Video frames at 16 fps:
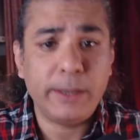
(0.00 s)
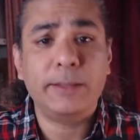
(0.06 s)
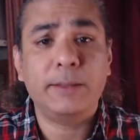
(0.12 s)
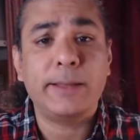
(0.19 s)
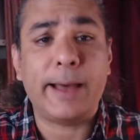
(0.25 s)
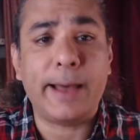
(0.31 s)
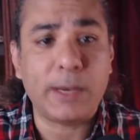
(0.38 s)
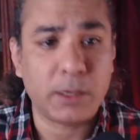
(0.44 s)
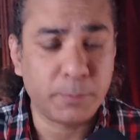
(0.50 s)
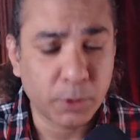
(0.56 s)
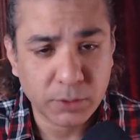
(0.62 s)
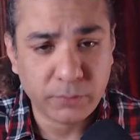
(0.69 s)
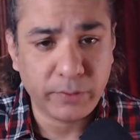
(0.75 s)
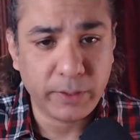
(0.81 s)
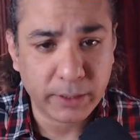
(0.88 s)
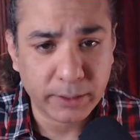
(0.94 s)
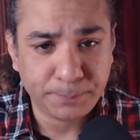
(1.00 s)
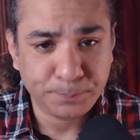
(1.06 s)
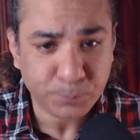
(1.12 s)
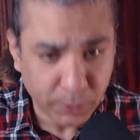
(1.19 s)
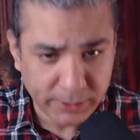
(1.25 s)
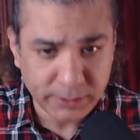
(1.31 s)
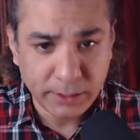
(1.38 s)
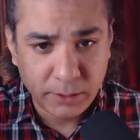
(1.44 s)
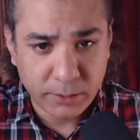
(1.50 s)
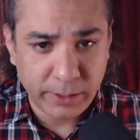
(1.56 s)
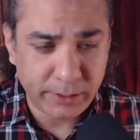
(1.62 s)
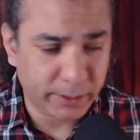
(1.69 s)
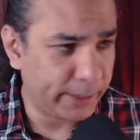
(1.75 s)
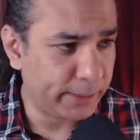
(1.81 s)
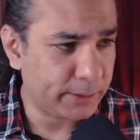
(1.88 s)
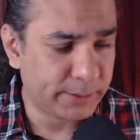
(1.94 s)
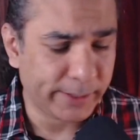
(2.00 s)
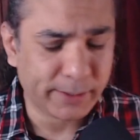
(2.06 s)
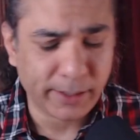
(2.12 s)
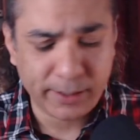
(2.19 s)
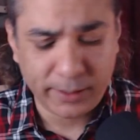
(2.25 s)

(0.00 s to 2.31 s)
in the atmosphere is increasing. It's